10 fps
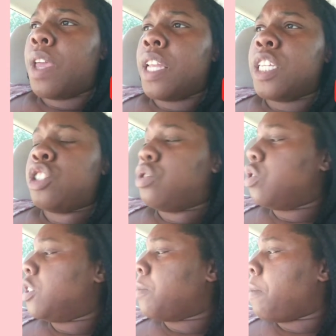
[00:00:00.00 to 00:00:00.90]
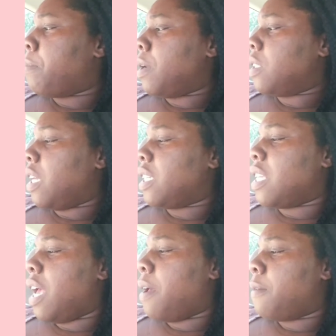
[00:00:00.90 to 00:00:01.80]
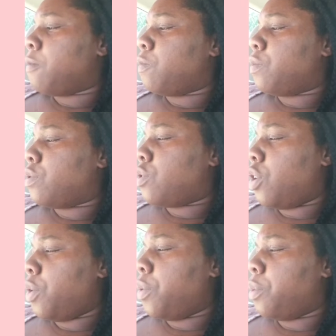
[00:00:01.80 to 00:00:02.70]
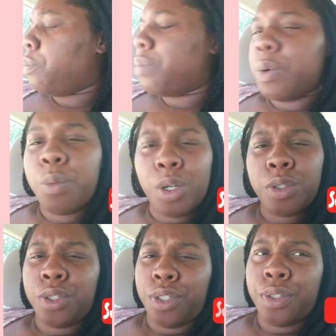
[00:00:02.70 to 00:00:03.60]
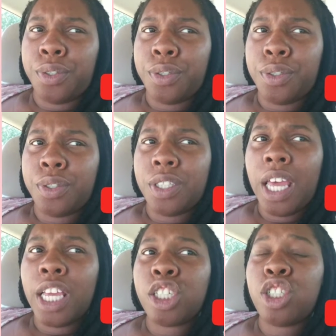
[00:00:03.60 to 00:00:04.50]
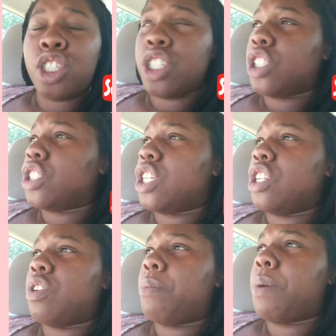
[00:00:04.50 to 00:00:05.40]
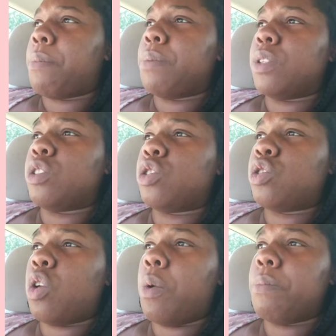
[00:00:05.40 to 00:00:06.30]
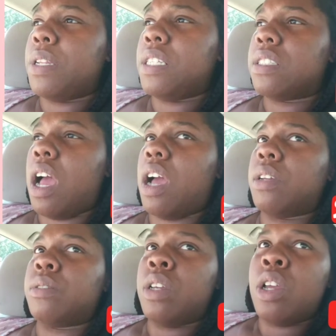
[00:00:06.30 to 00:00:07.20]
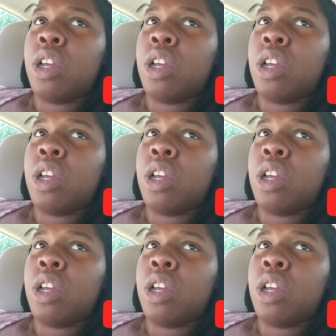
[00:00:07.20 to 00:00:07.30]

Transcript: And then she treats my brother like that too, but worse. Like, she done cheated on my brother so many times.